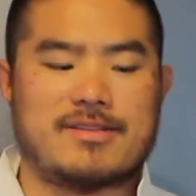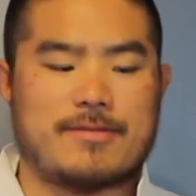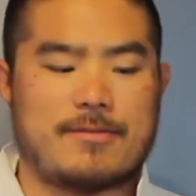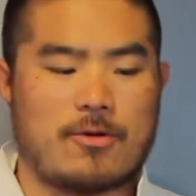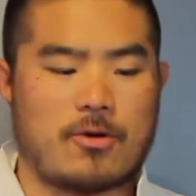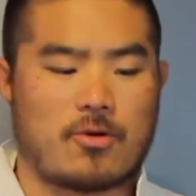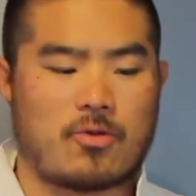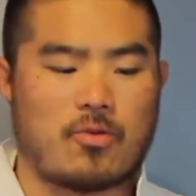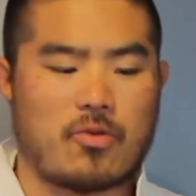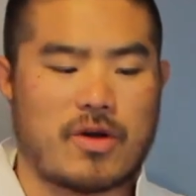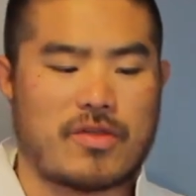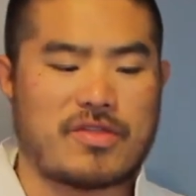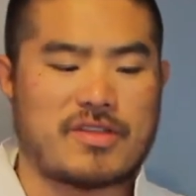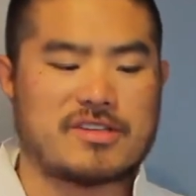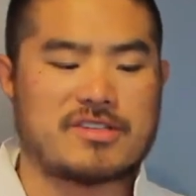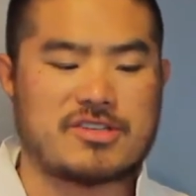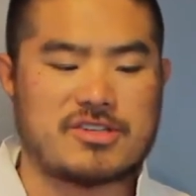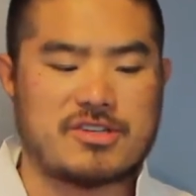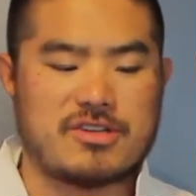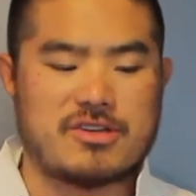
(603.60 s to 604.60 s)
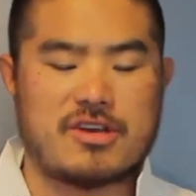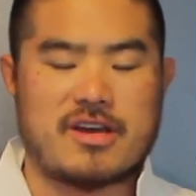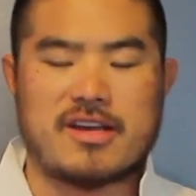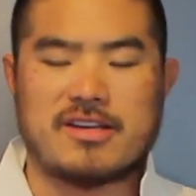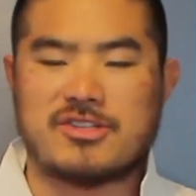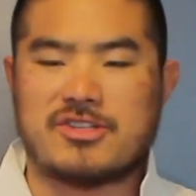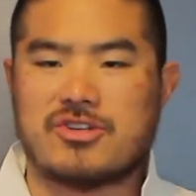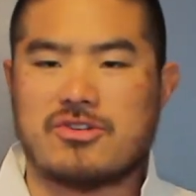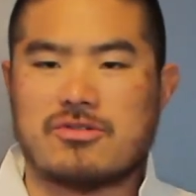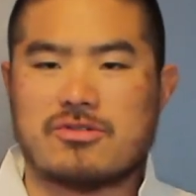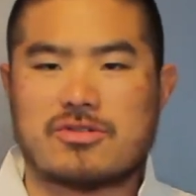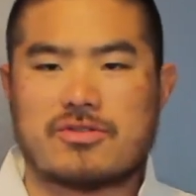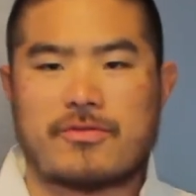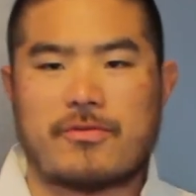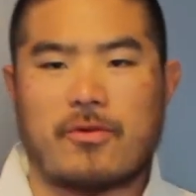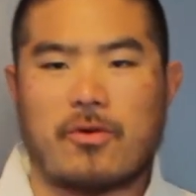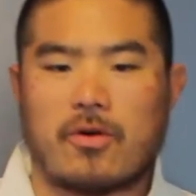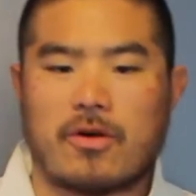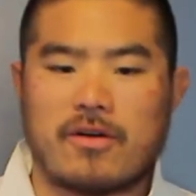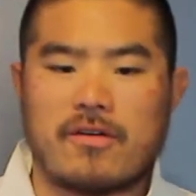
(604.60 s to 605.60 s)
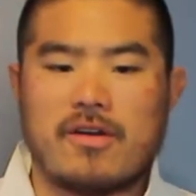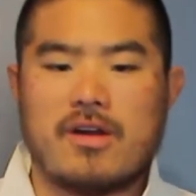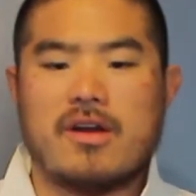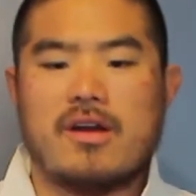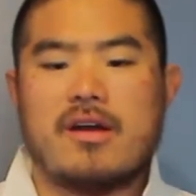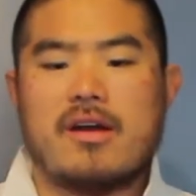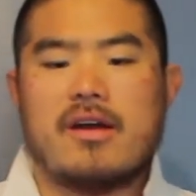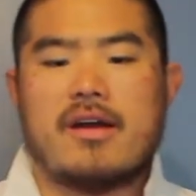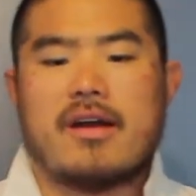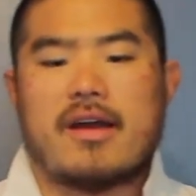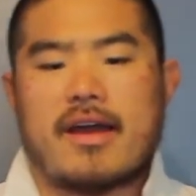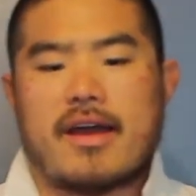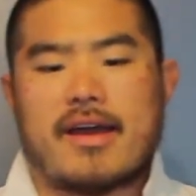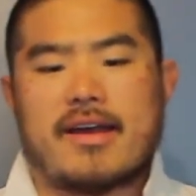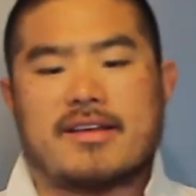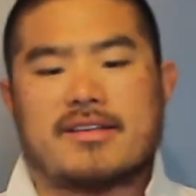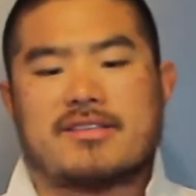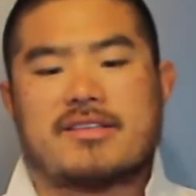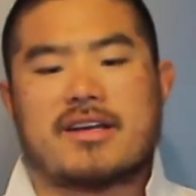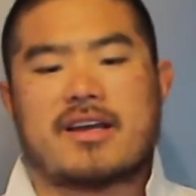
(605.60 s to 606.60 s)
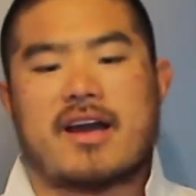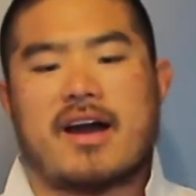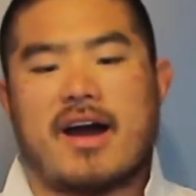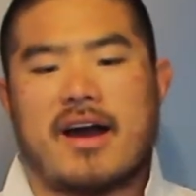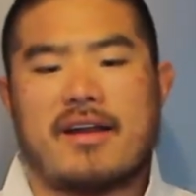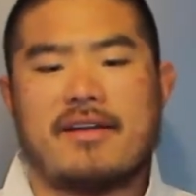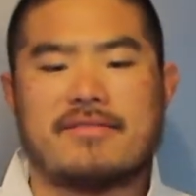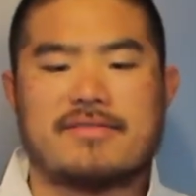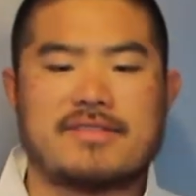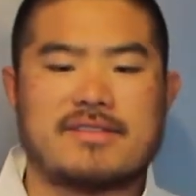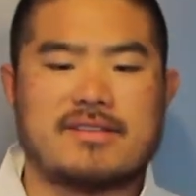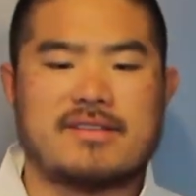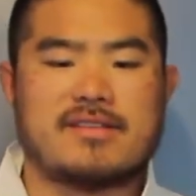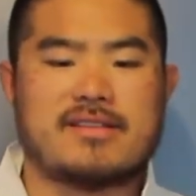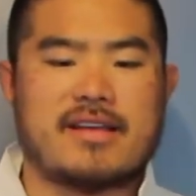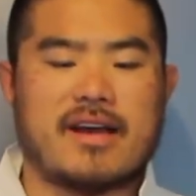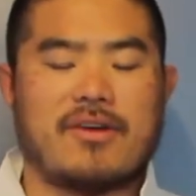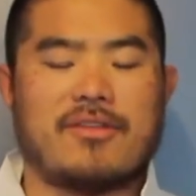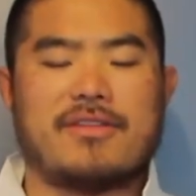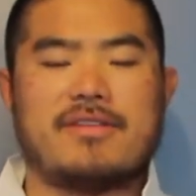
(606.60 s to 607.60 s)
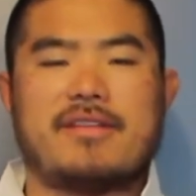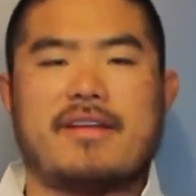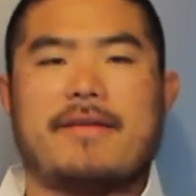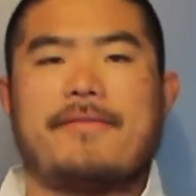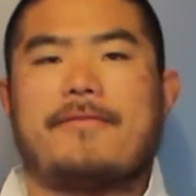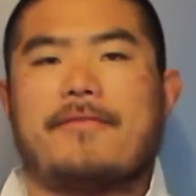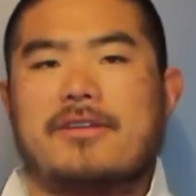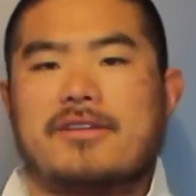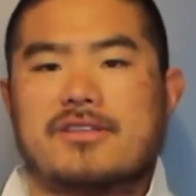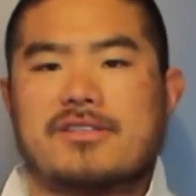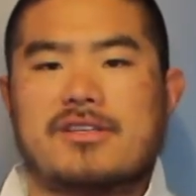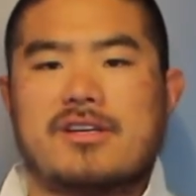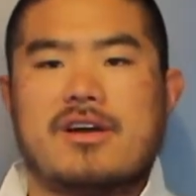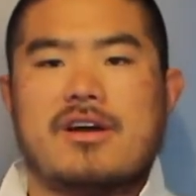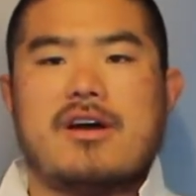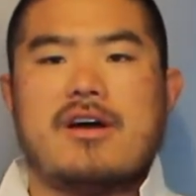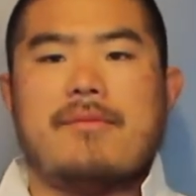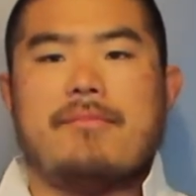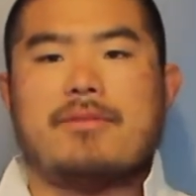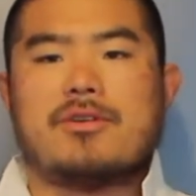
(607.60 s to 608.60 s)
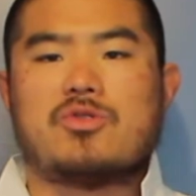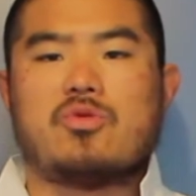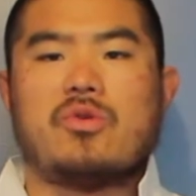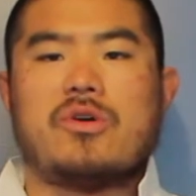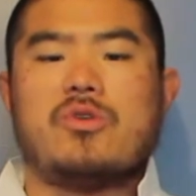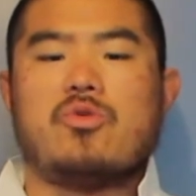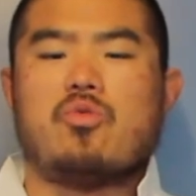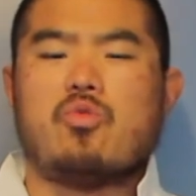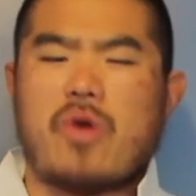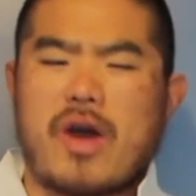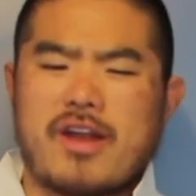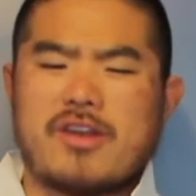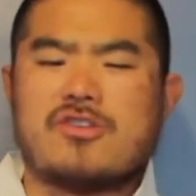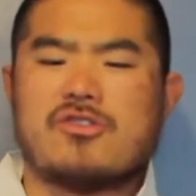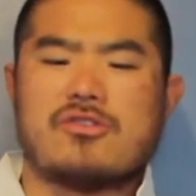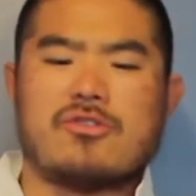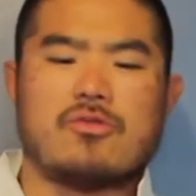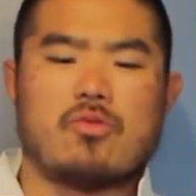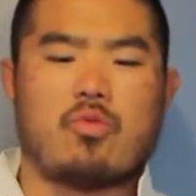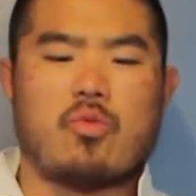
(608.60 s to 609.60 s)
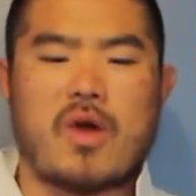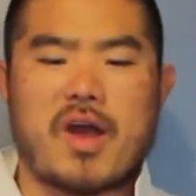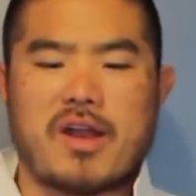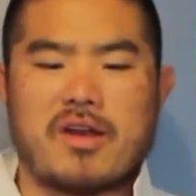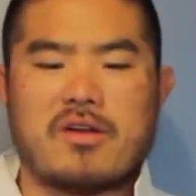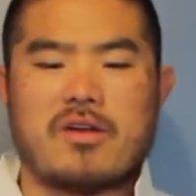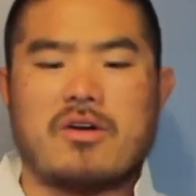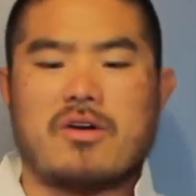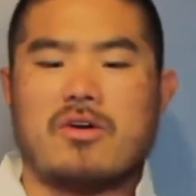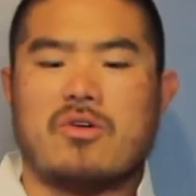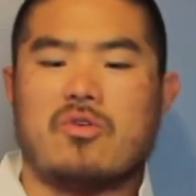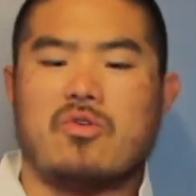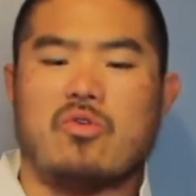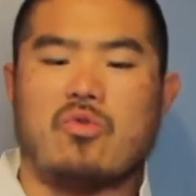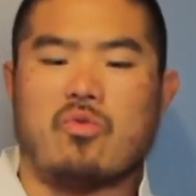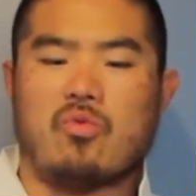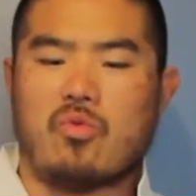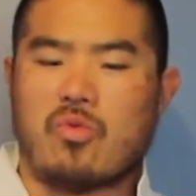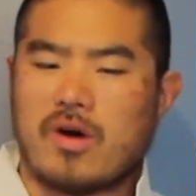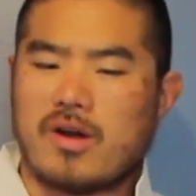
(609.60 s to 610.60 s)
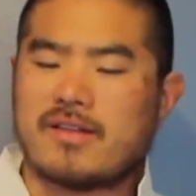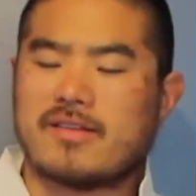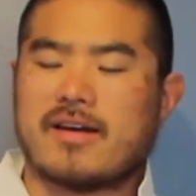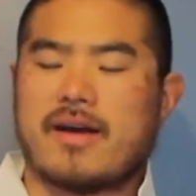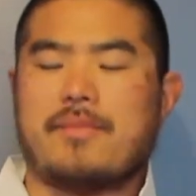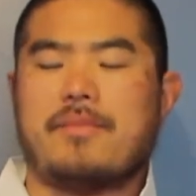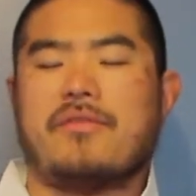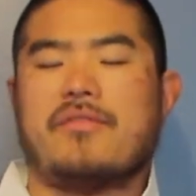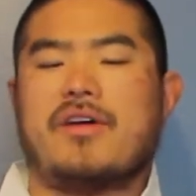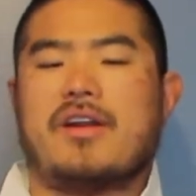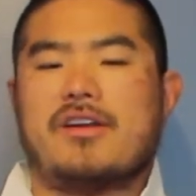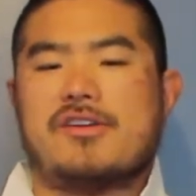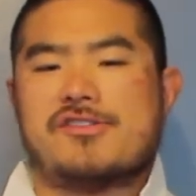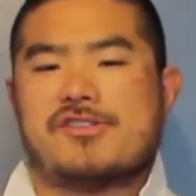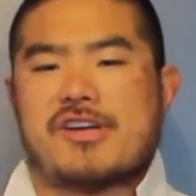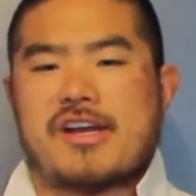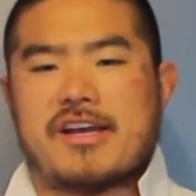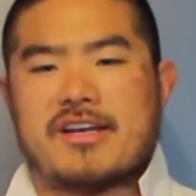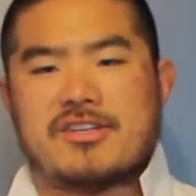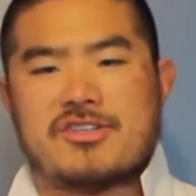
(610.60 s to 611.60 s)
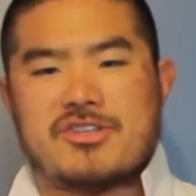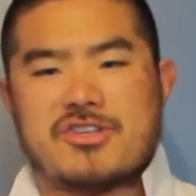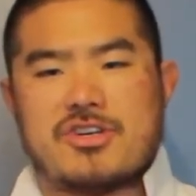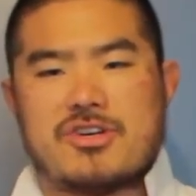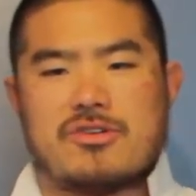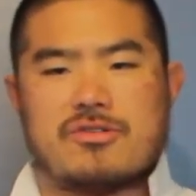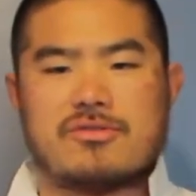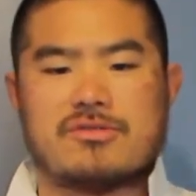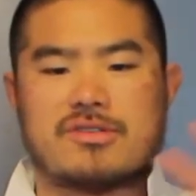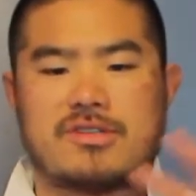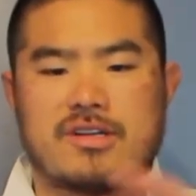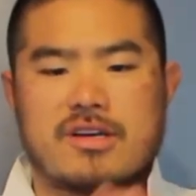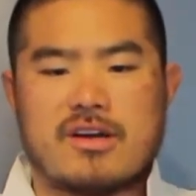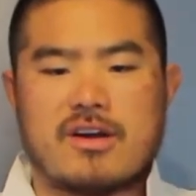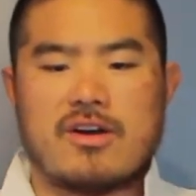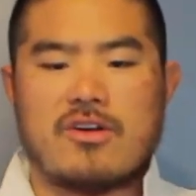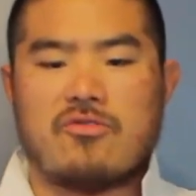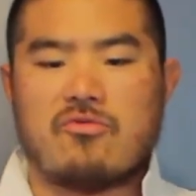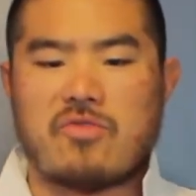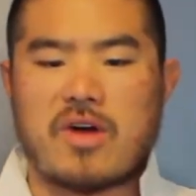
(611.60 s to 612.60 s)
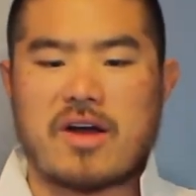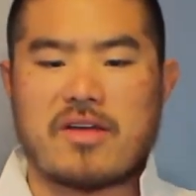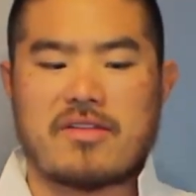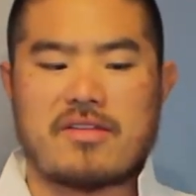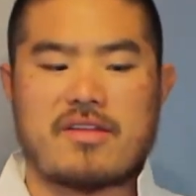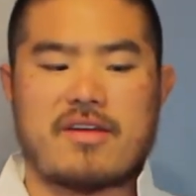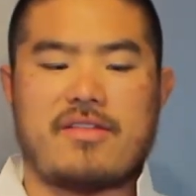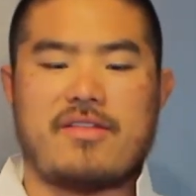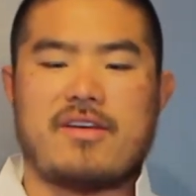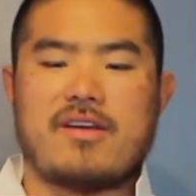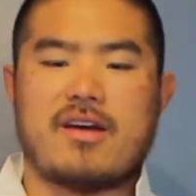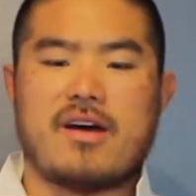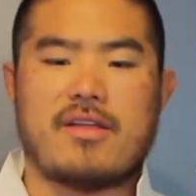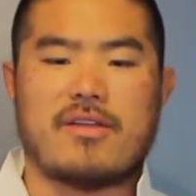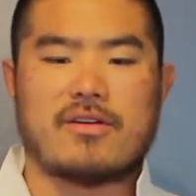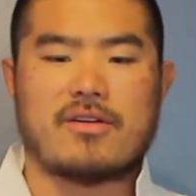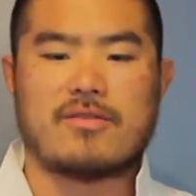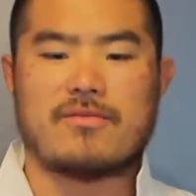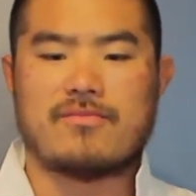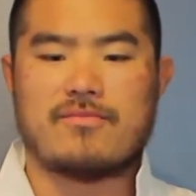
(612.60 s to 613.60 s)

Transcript: or what this is used for is to kind of tell the difference between when one type of energy is used rather than the other.